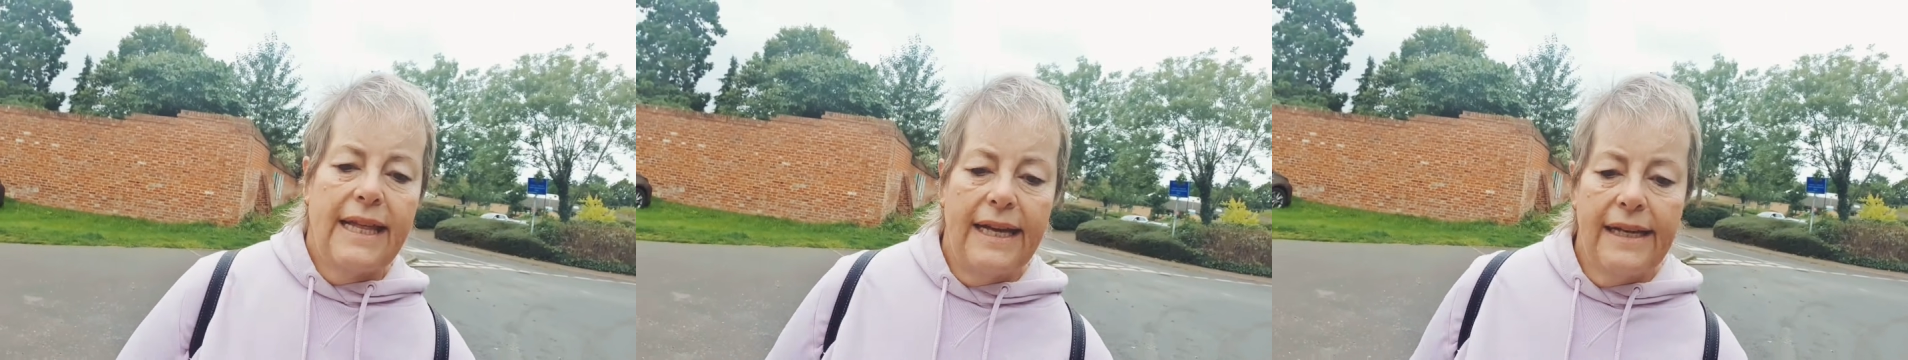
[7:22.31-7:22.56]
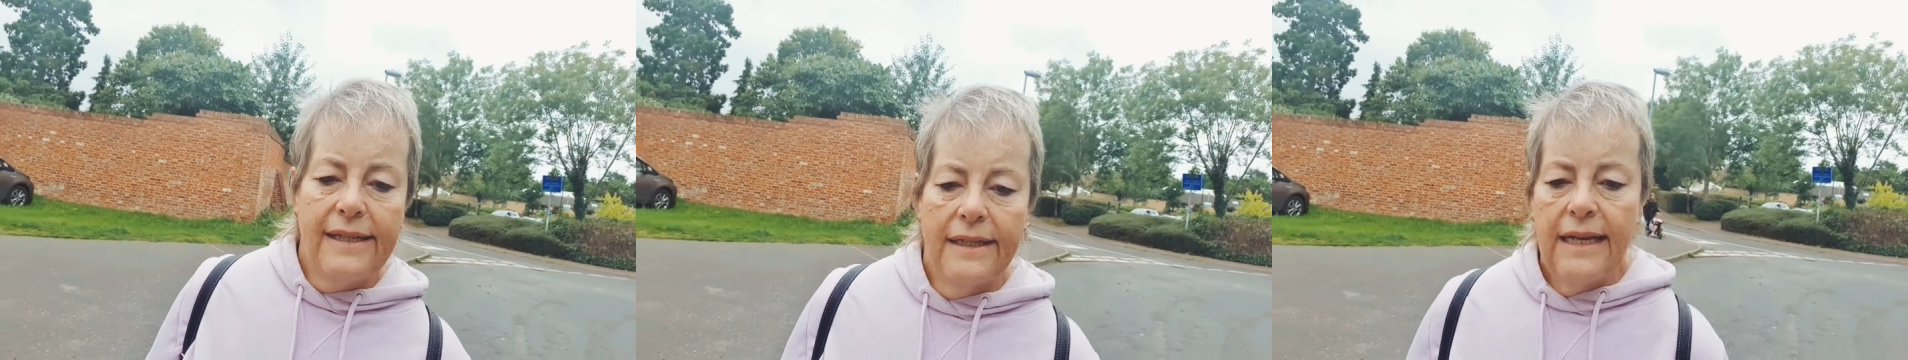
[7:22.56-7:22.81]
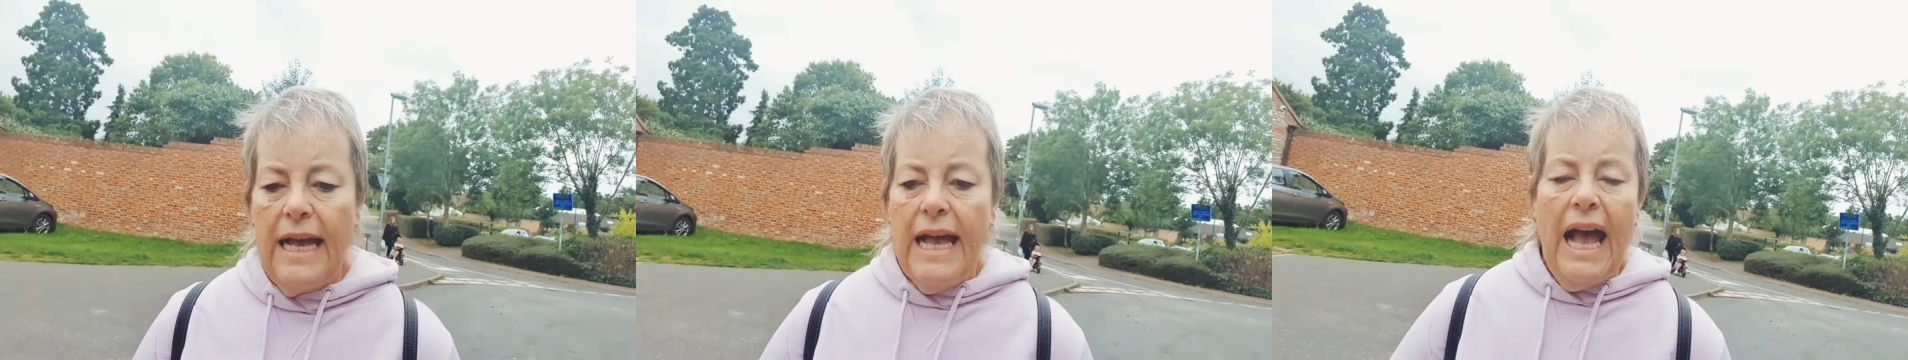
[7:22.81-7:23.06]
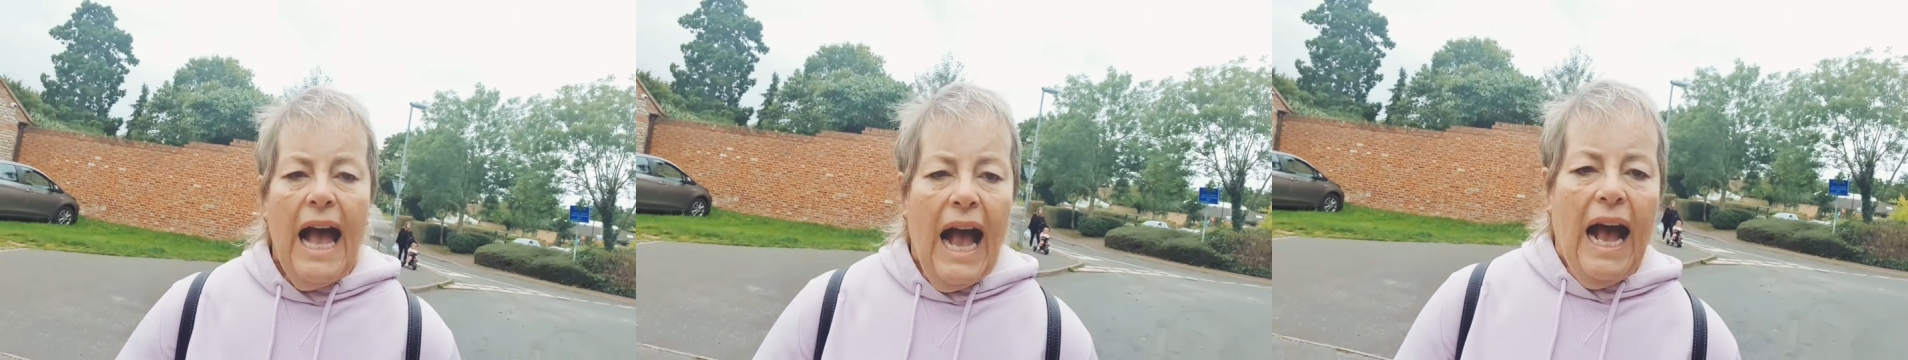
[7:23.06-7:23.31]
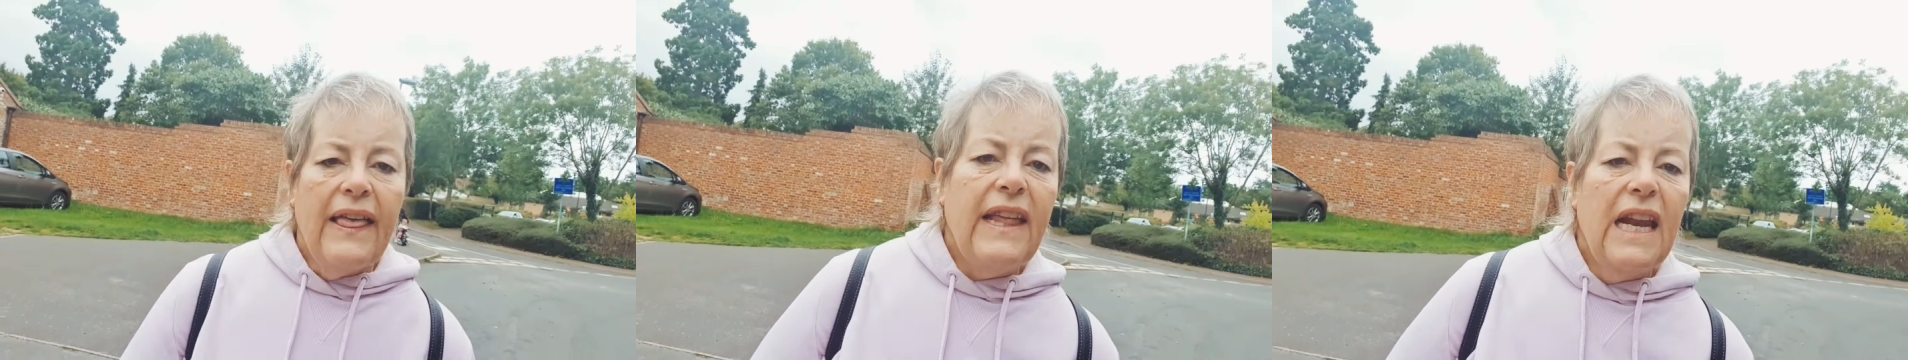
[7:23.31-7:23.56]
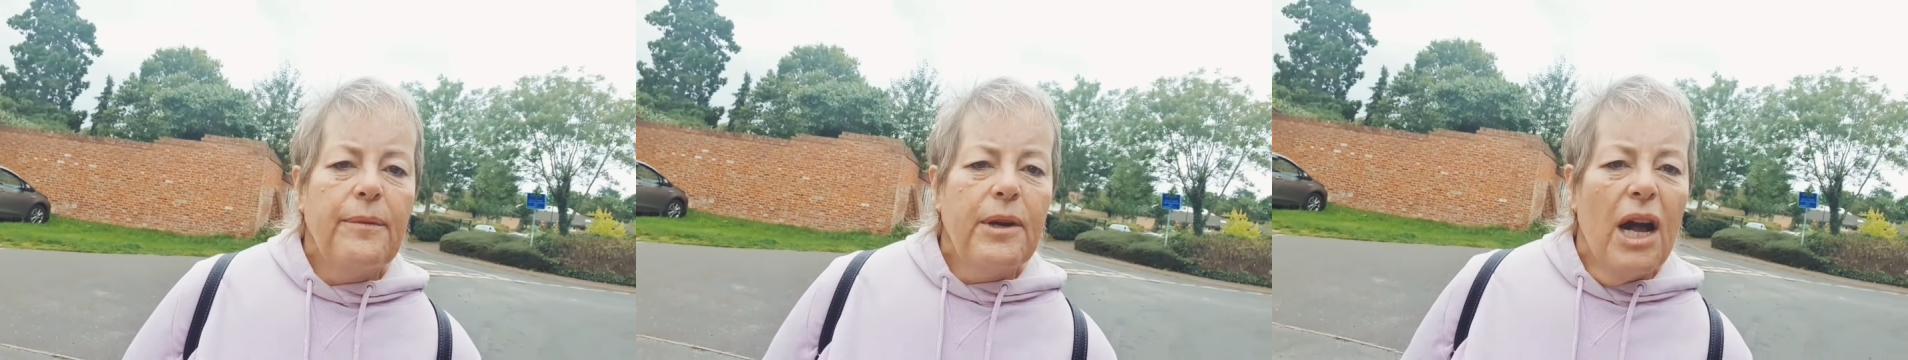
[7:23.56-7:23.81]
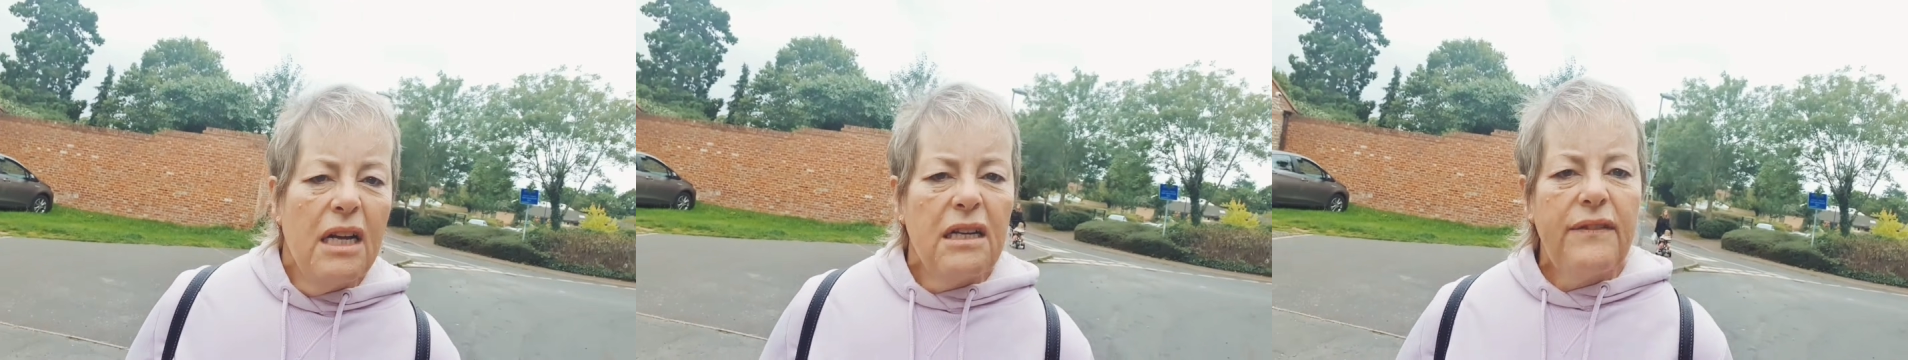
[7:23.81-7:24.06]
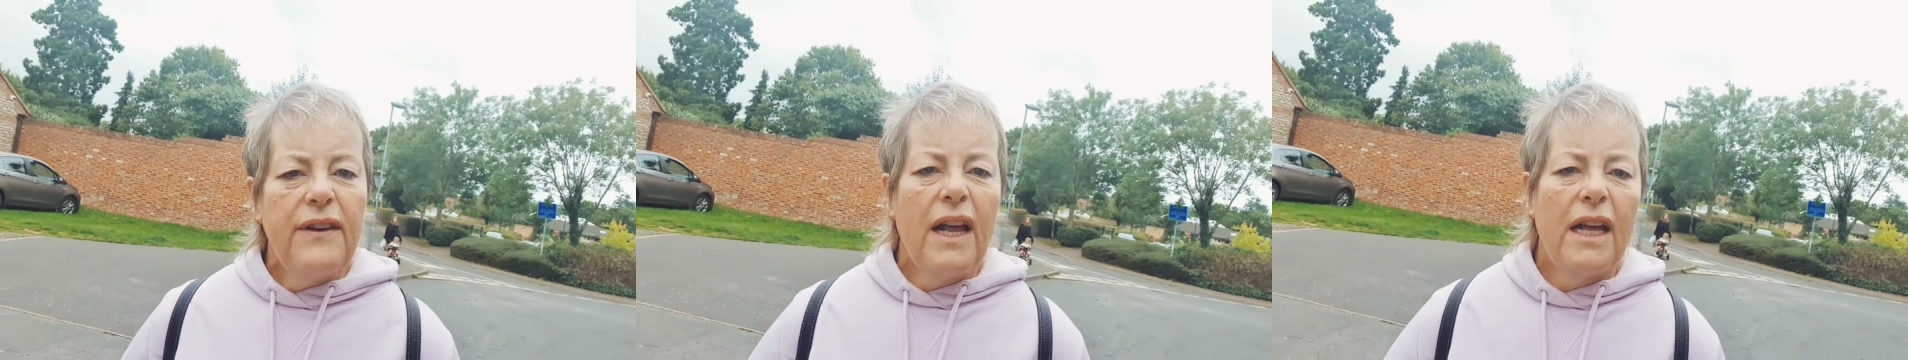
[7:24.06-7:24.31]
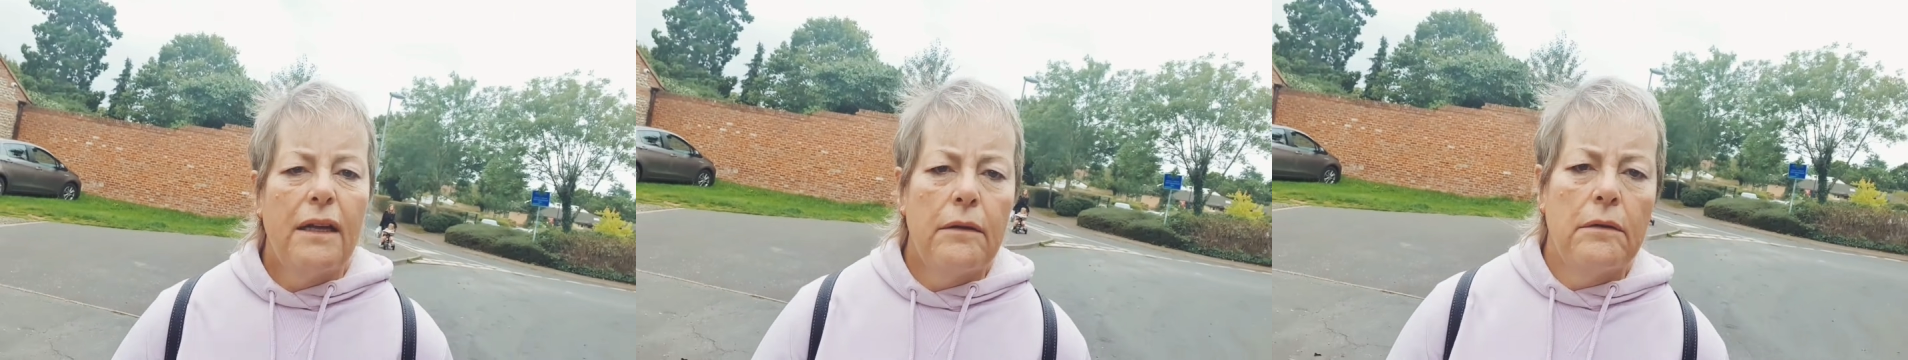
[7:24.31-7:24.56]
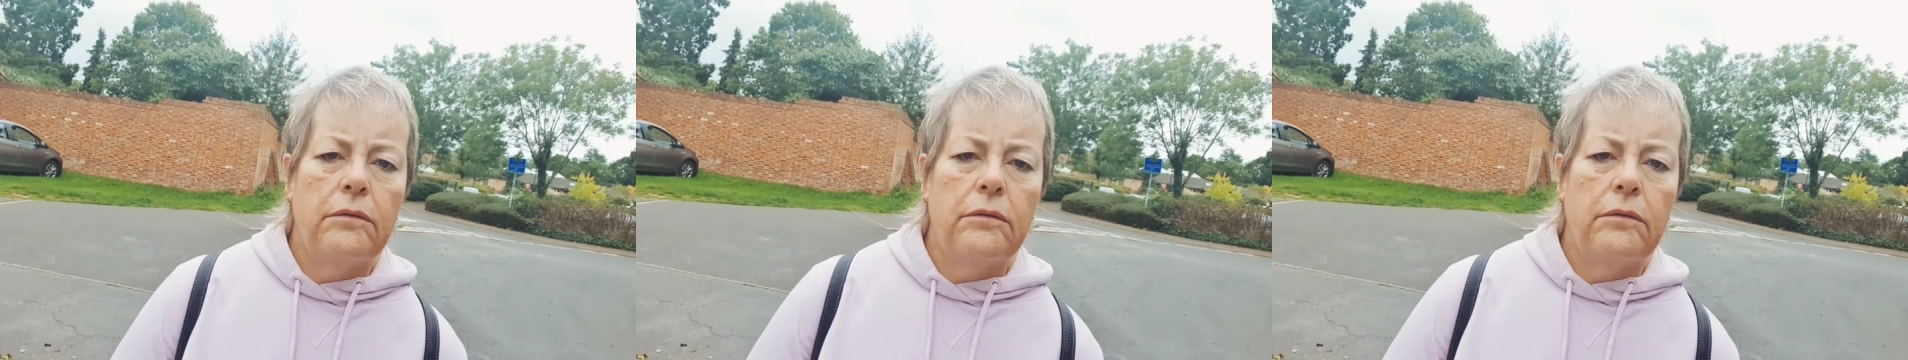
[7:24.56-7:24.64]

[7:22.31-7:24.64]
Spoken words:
this, and then I'm kind of like,